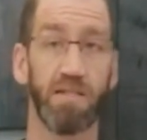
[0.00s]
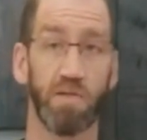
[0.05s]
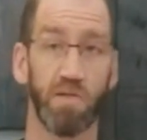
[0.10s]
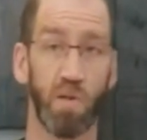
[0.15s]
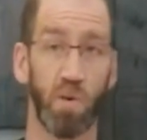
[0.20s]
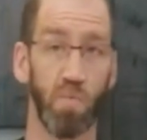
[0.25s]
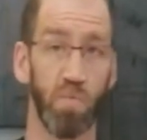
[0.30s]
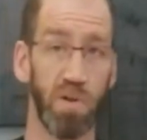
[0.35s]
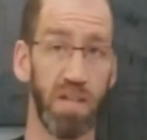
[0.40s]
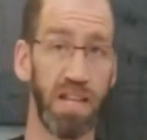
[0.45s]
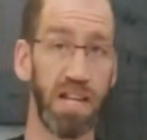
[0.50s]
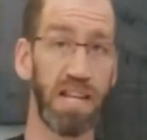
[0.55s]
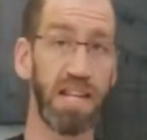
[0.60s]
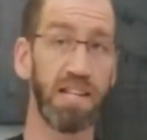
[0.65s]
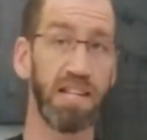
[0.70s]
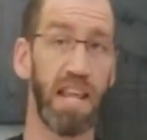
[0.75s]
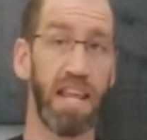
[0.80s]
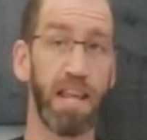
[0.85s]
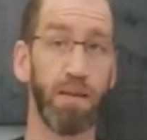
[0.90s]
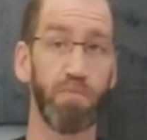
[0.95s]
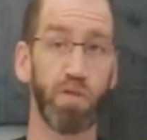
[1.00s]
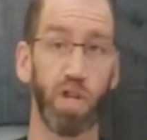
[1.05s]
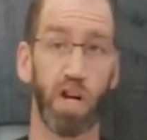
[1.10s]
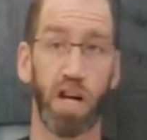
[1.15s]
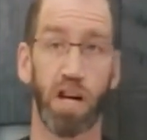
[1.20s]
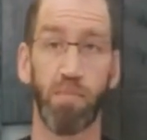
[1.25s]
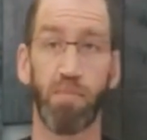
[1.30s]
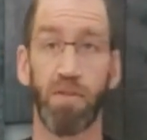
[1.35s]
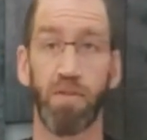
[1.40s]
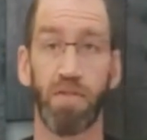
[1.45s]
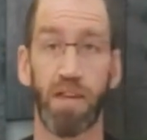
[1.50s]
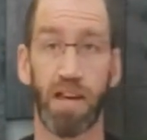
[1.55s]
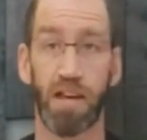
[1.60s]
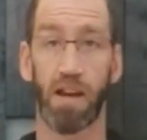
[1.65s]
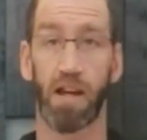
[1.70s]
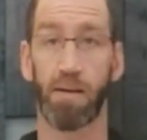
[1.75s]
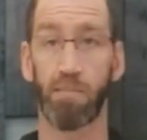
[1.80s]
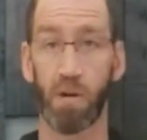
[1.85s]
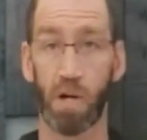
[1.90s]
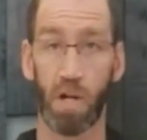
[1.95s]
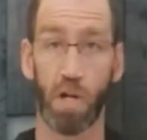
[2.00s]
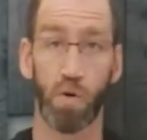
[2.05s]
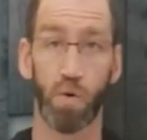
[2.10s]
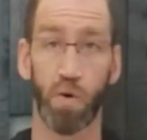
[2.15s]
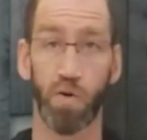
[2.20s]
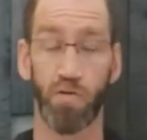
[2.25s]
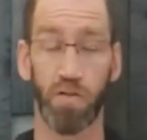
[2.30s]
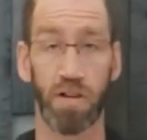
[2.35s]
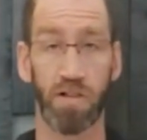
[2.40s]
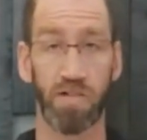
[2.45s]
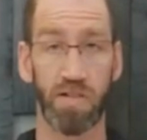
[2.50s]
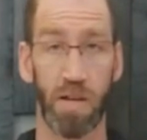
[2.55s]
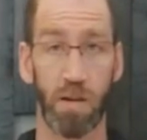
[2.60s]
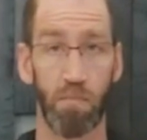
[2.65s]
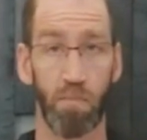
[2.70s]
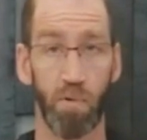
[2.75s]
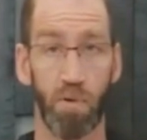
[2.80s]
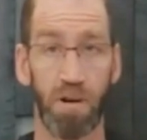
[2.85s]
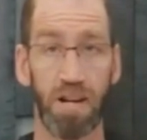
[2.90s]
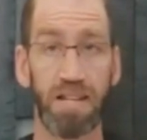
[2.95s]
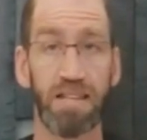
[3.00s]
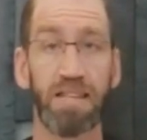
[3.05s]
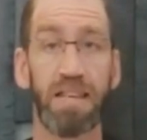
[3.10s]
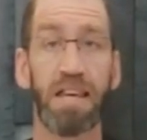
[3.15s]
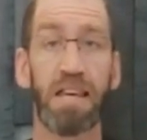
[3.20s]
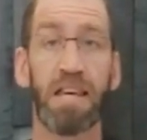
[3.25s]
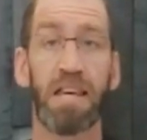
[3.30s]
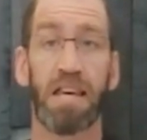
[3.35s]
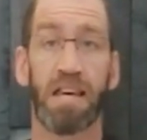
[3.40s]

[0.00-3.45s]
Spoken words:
There's a really neat tape job that I'm going to go over at some point.